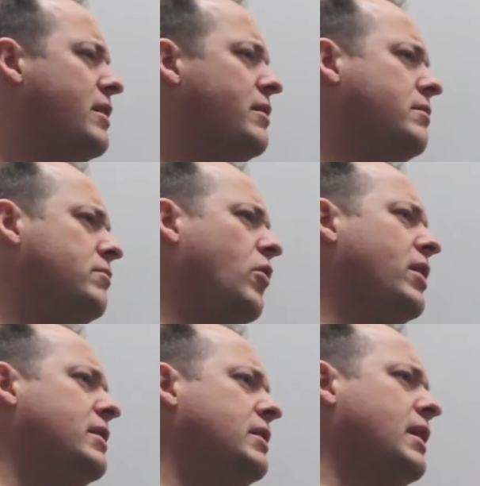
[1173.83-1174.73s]
So
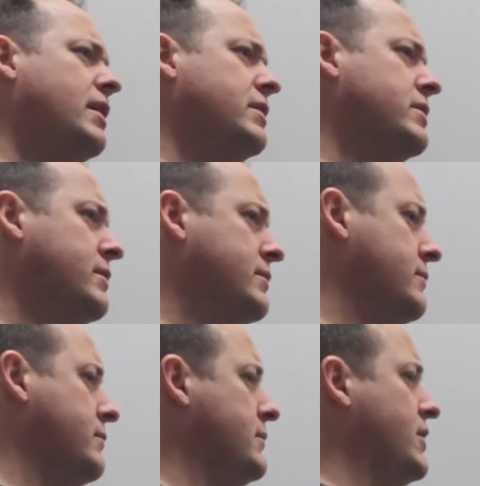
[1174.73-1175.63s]
why do you think that is?
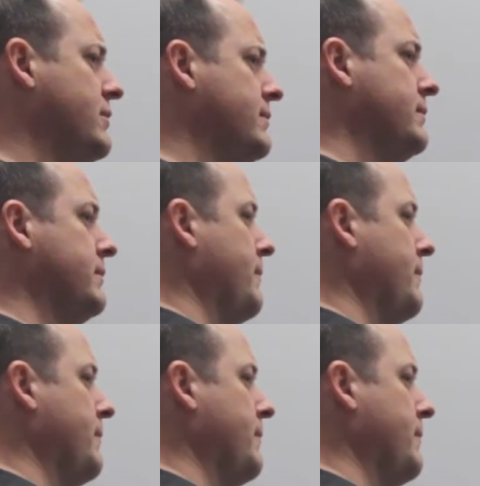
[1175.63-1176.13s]
Well,